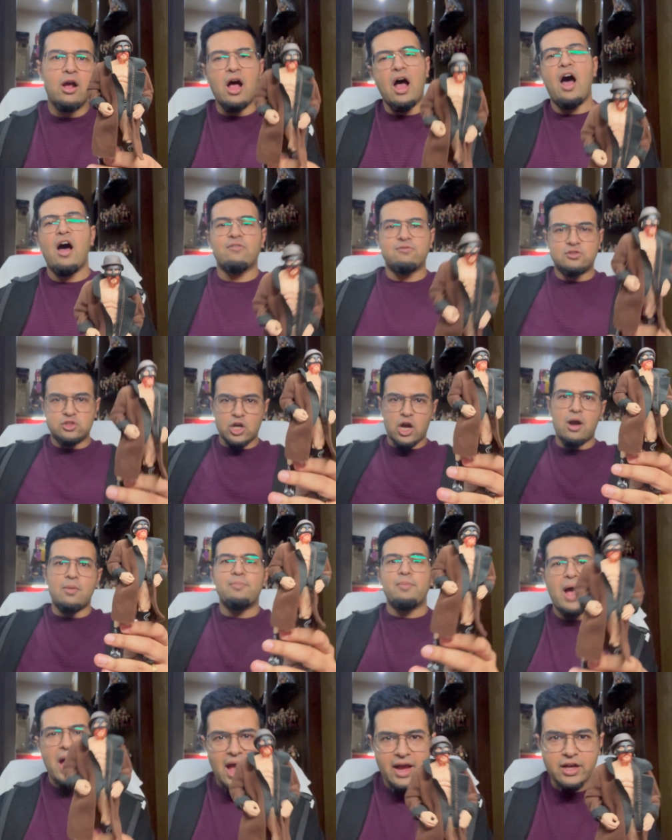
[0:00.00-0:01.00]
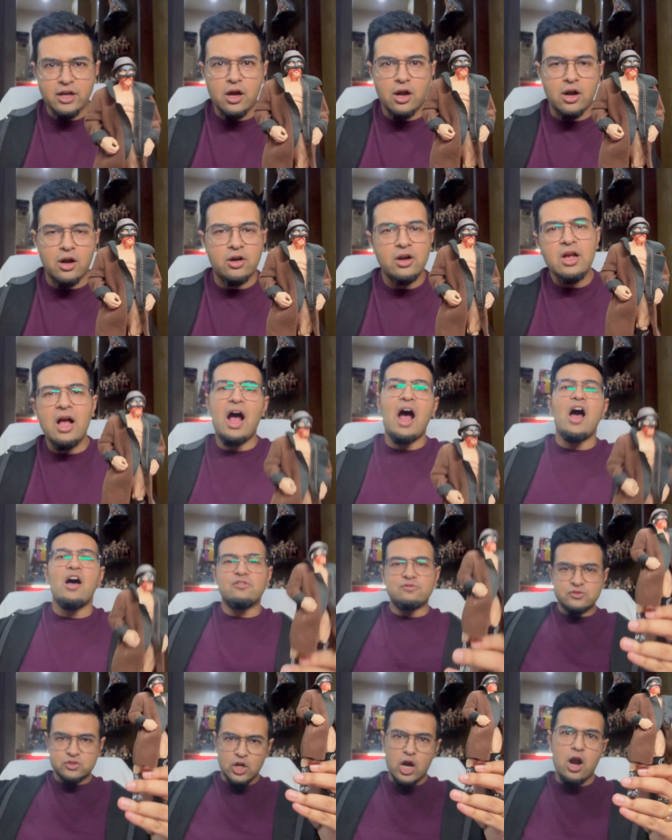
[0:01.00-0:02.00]
after banger
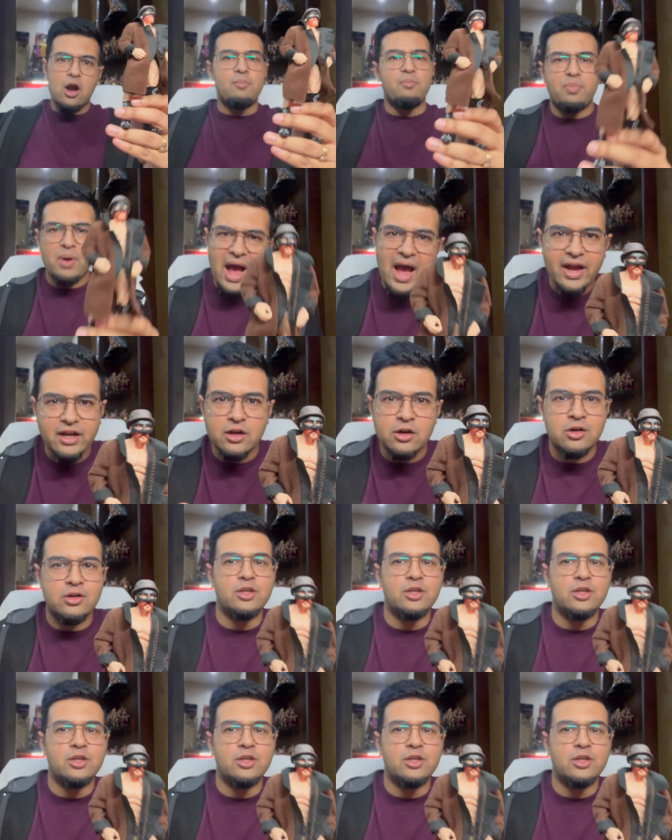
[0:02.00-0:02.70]
after banger.